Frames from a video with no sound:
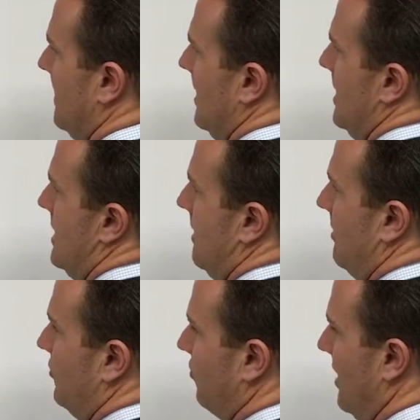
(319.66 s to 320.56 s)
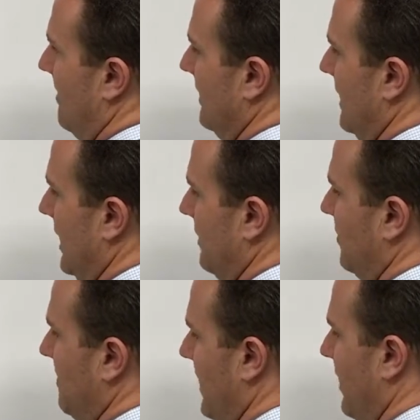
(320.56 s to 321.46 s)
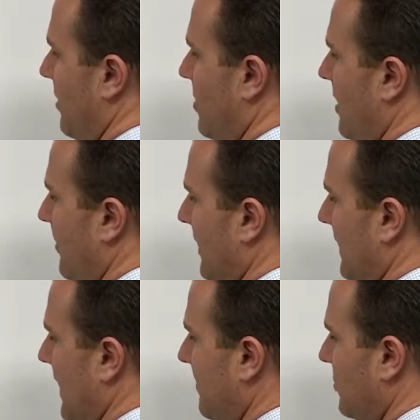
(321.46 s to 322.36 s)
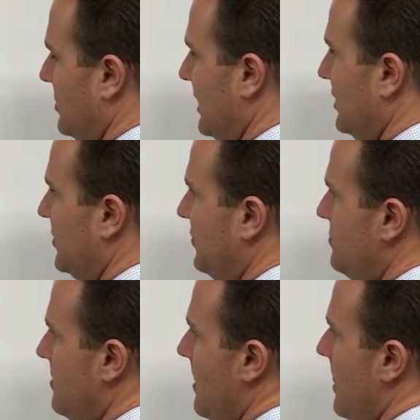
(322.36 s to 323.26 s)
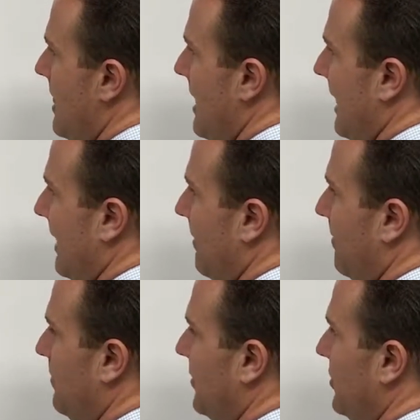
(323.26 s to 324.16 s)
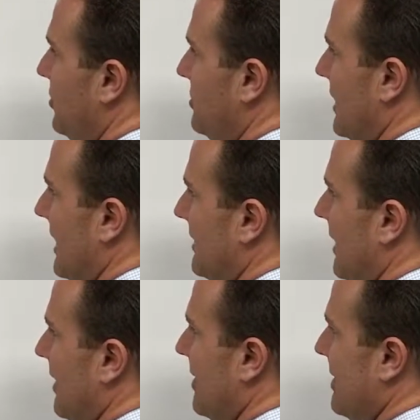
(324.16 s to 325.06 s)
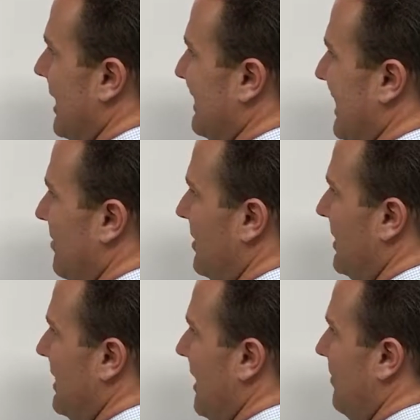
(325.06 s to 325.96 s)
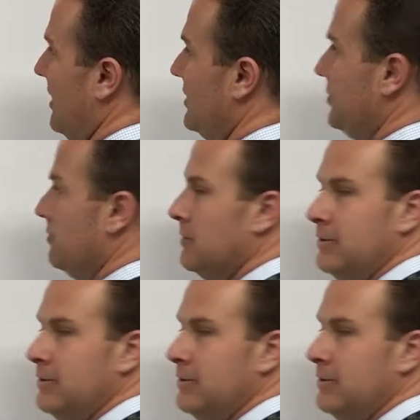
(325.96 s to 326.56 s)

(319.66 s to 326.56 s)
Okay, and I'm going to draw my line with my arrow. I'm going to label D2, and I'm going to put a new dot there and label it ME2.